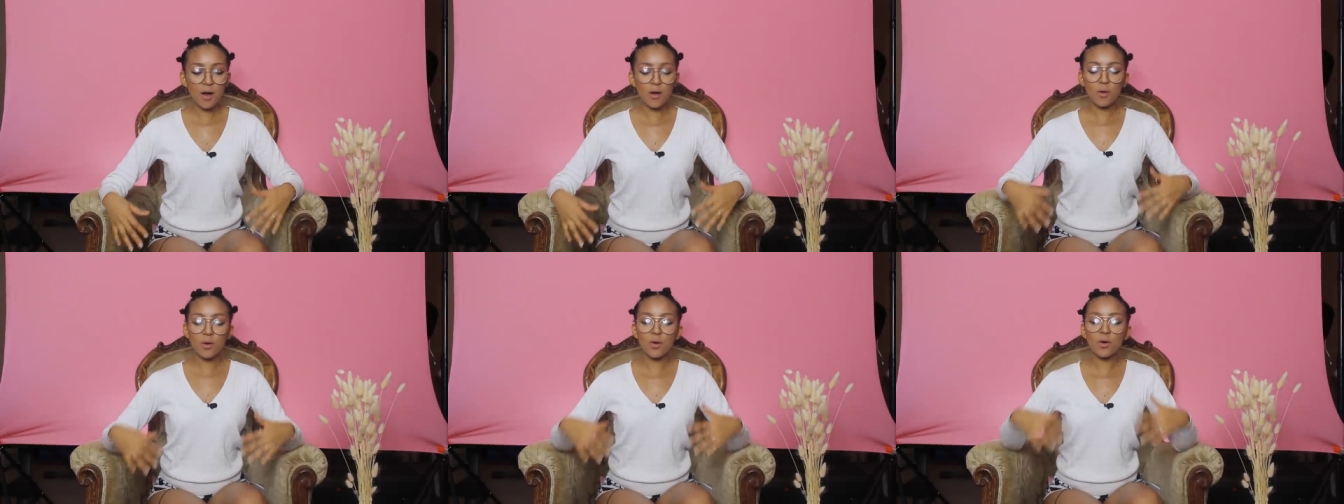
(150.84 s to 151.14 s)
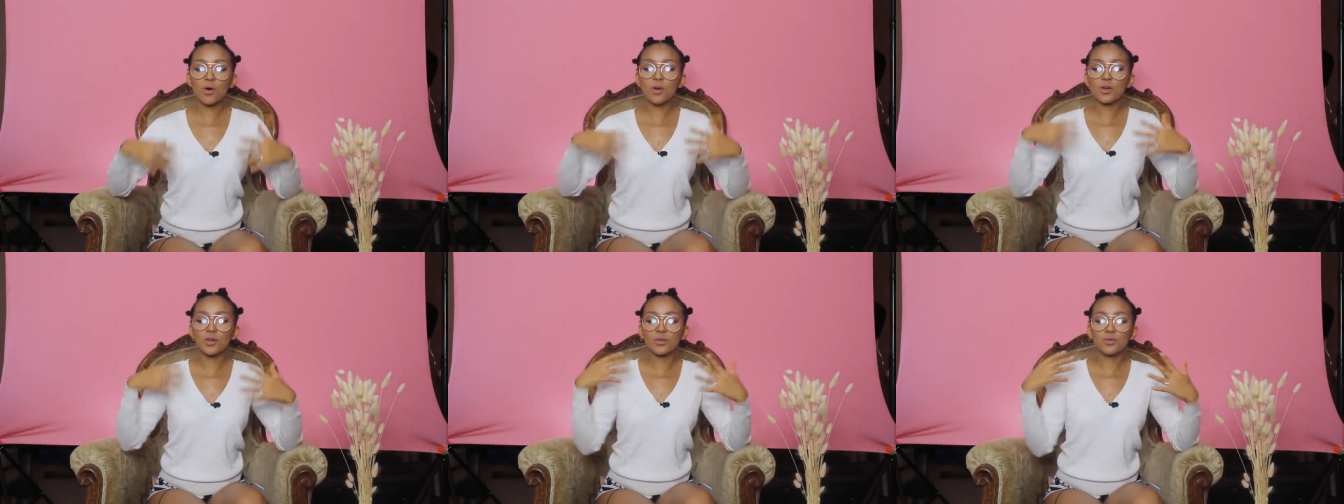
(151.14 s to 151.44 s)

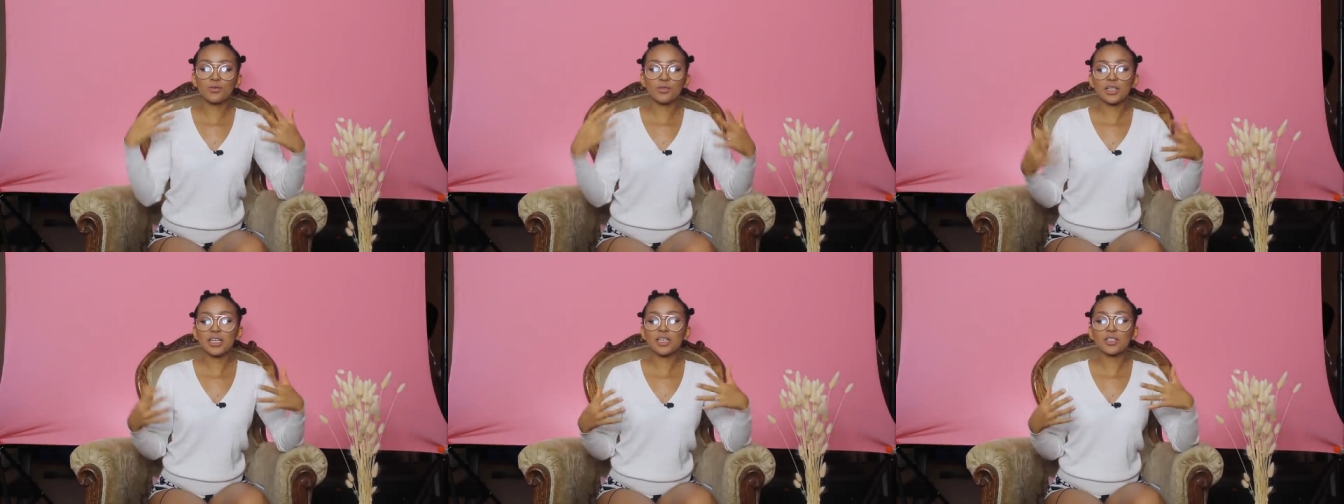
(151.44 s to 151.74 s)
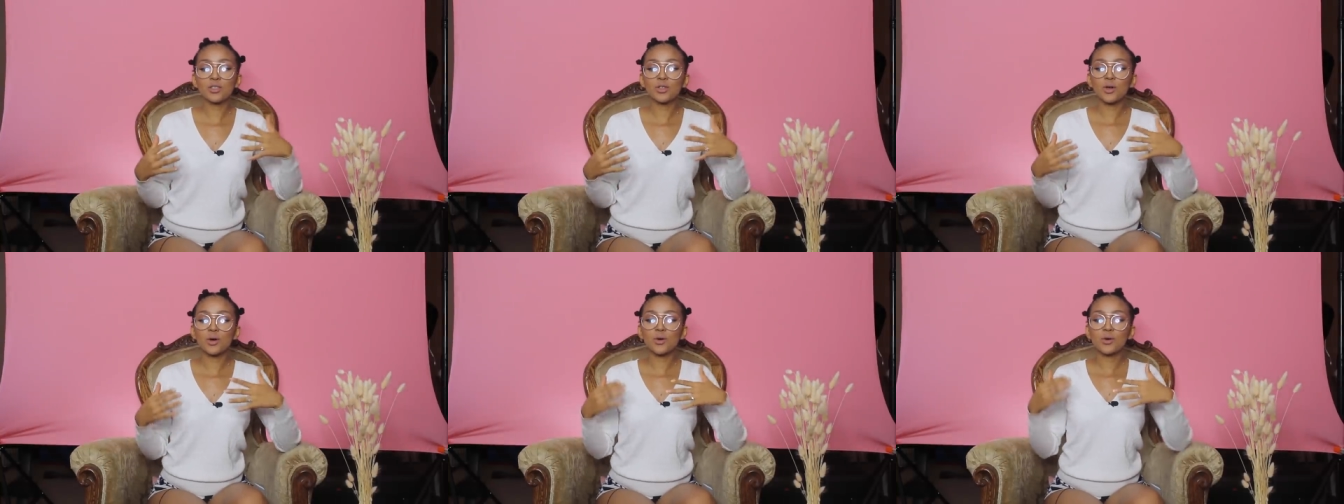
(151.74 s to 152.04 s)
Or you feel
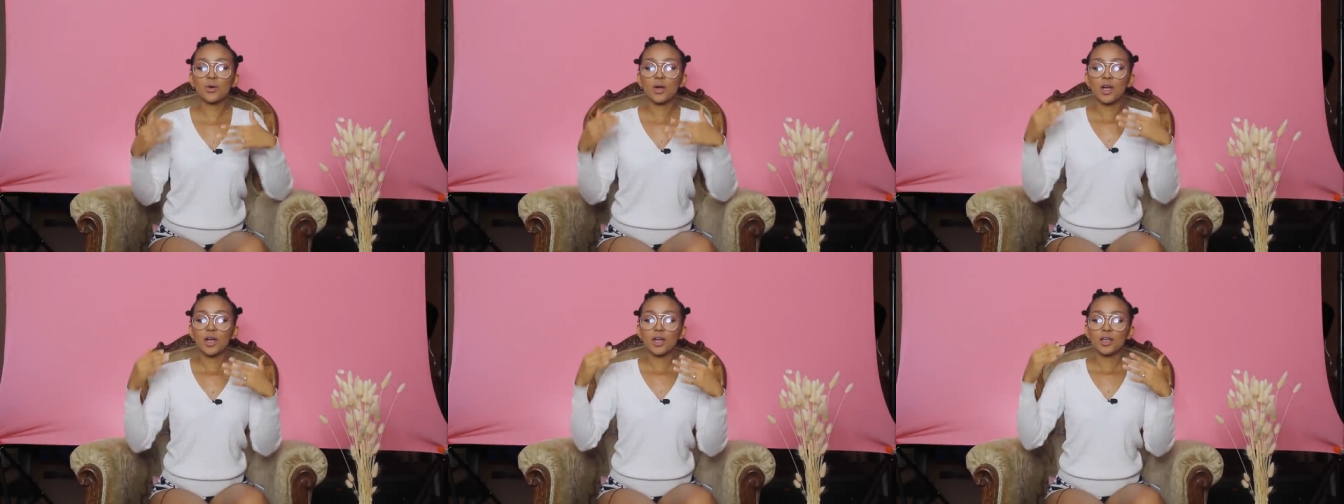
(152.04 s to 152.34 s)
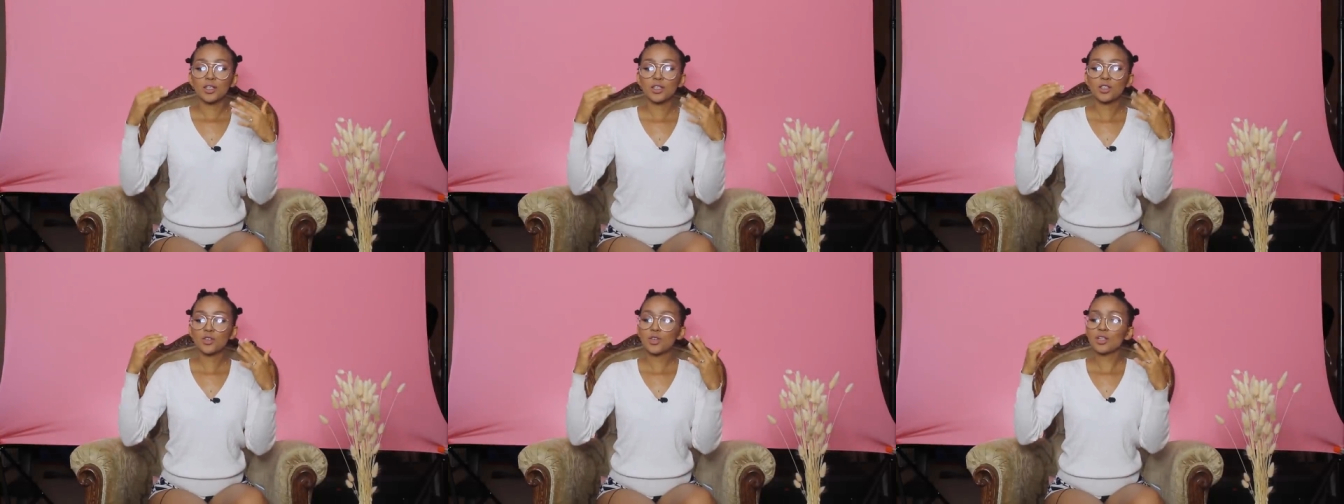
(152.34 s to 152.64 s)
as though
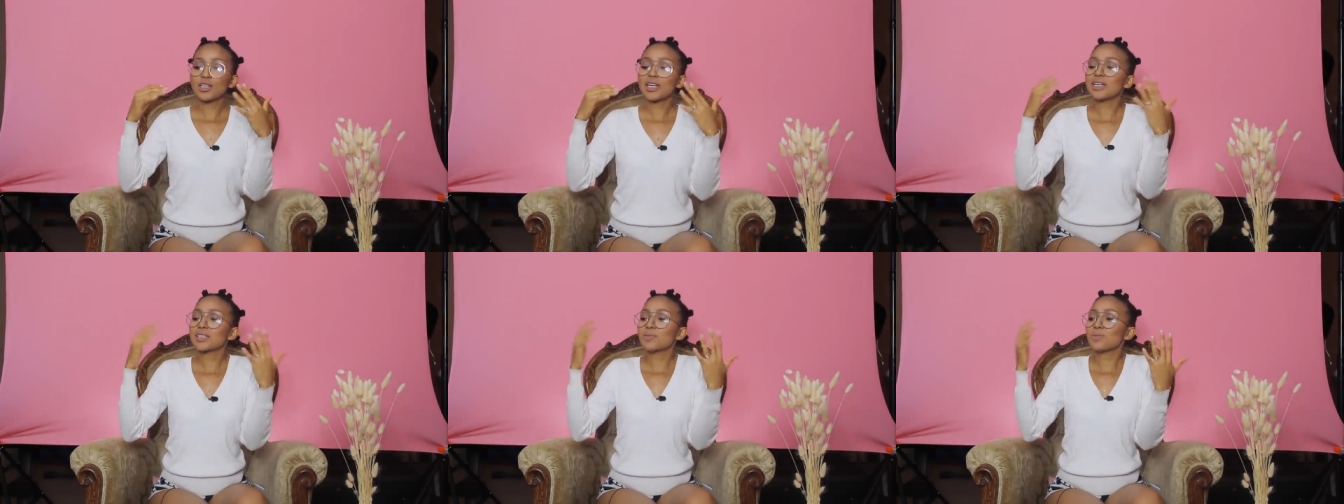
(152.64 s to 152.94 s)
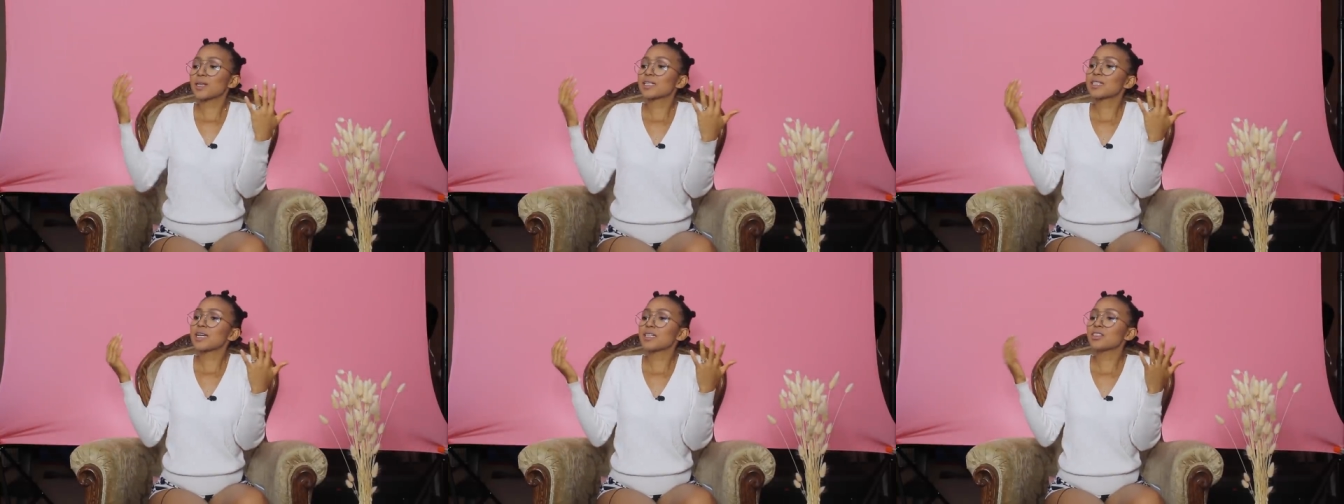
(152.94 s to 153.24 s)
you know the
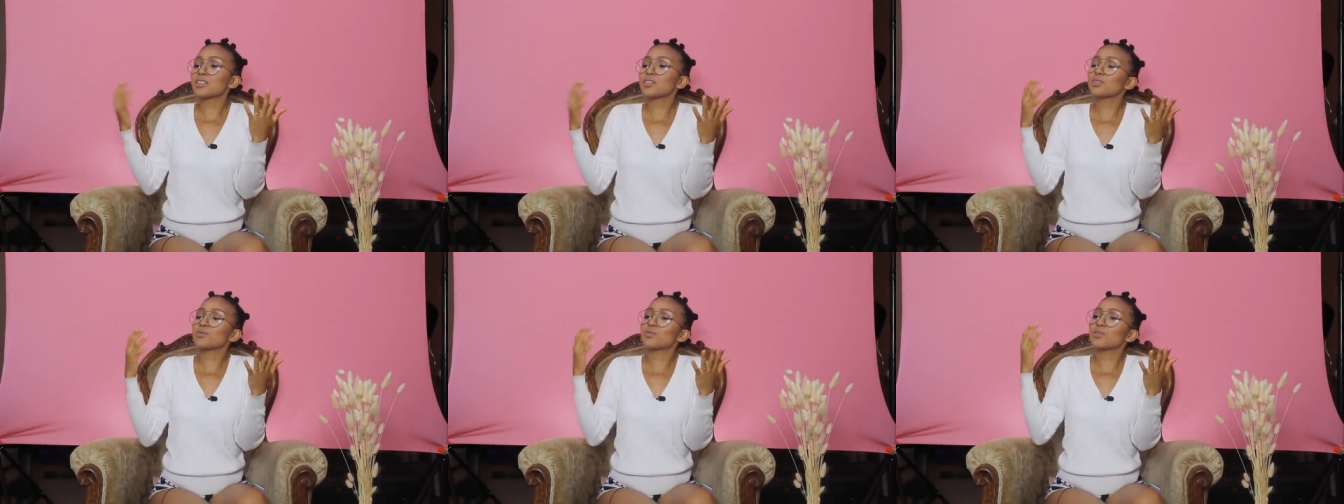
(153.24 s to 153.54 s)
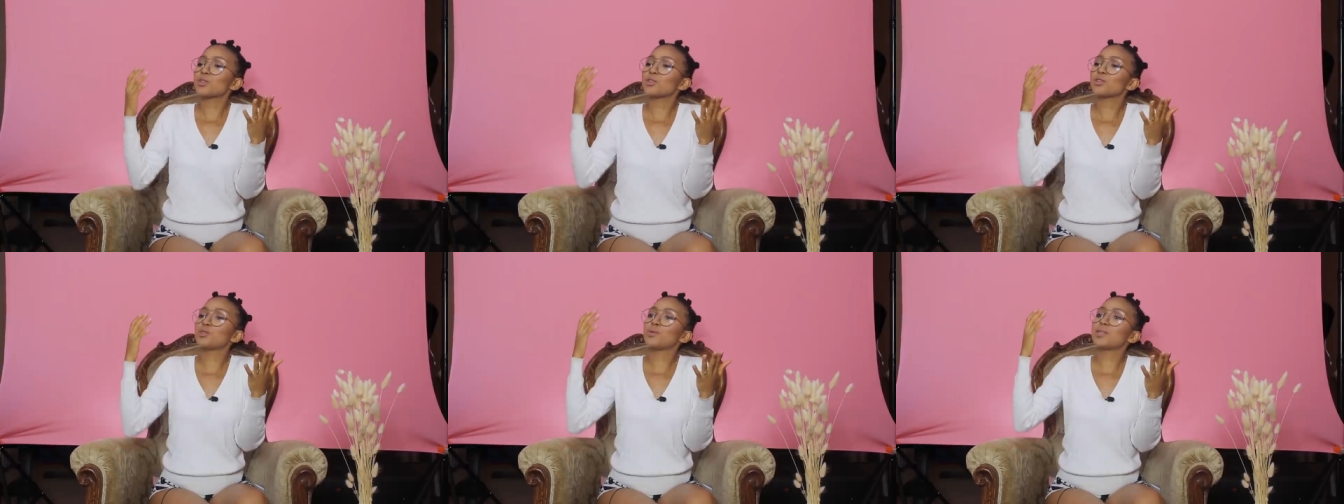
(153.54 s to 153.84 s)
expectation is
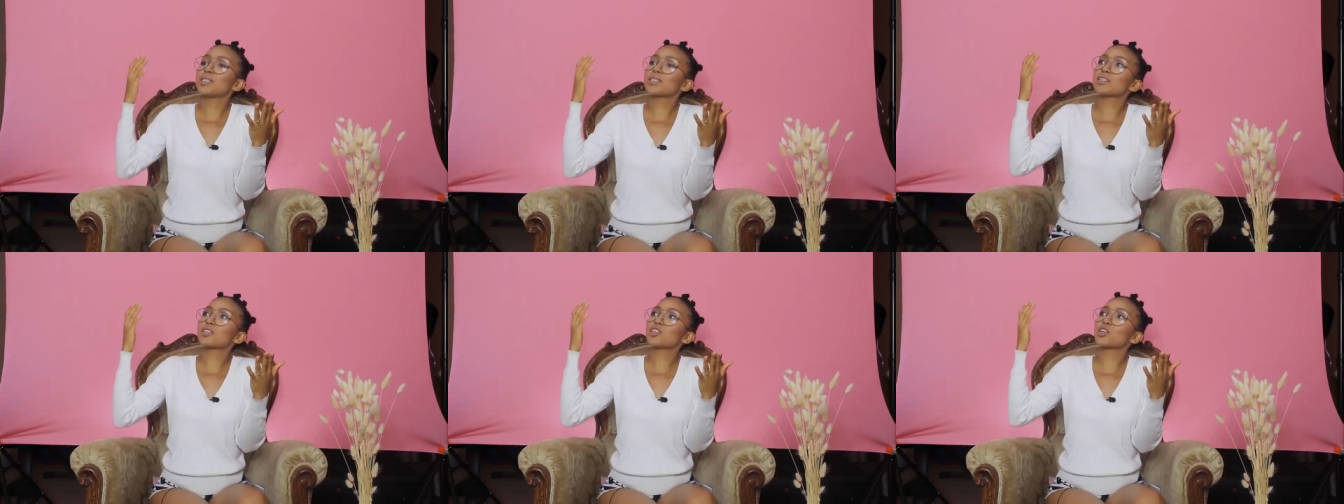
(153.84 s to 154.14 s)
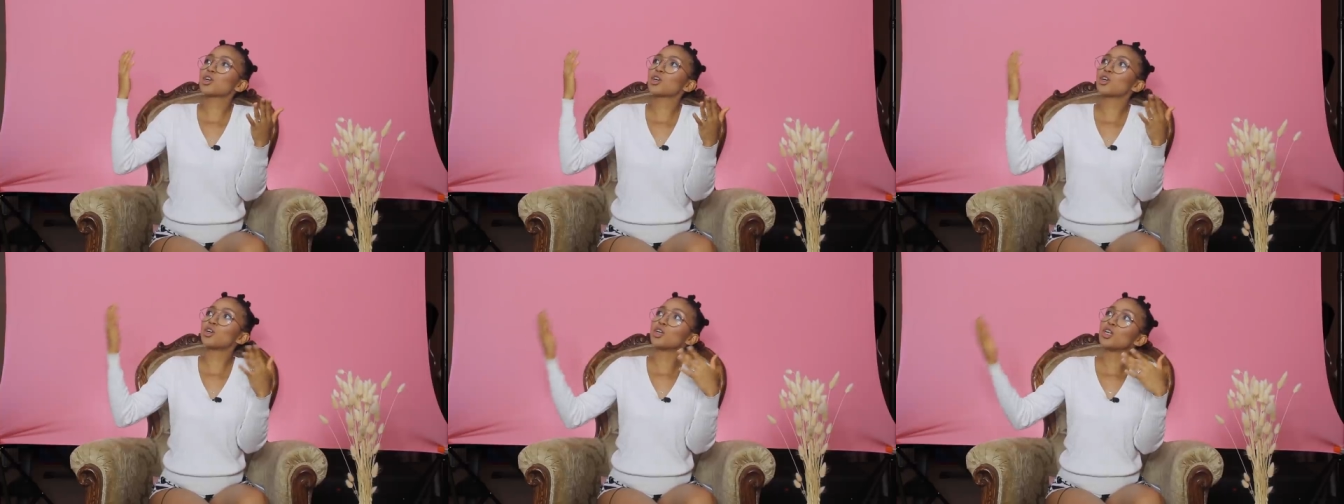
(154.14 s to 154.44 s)
for you to be such
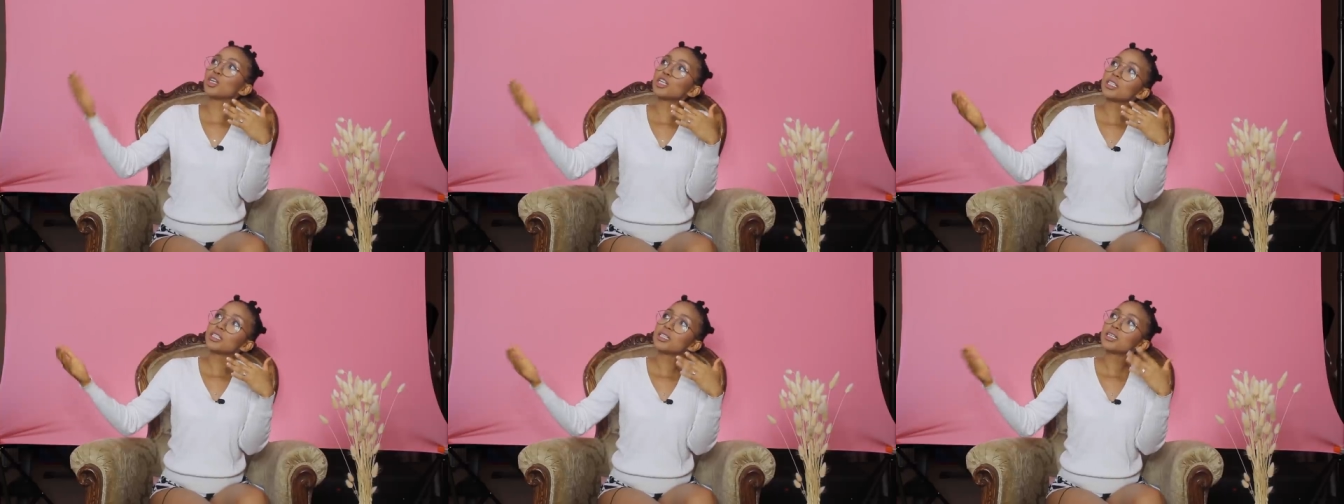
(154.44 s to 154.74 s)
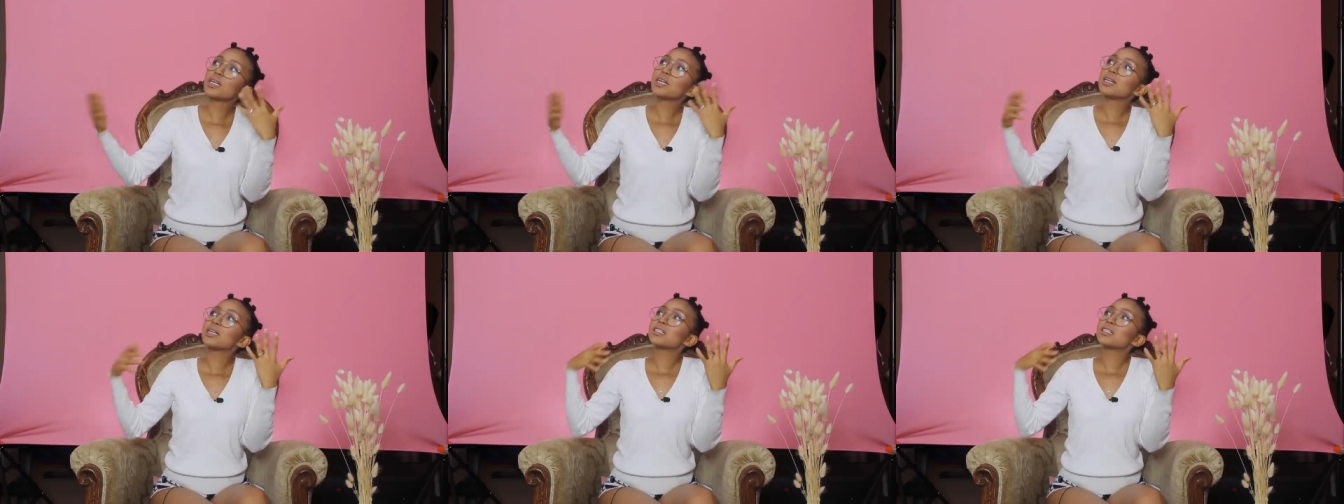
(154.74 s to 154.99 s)
a good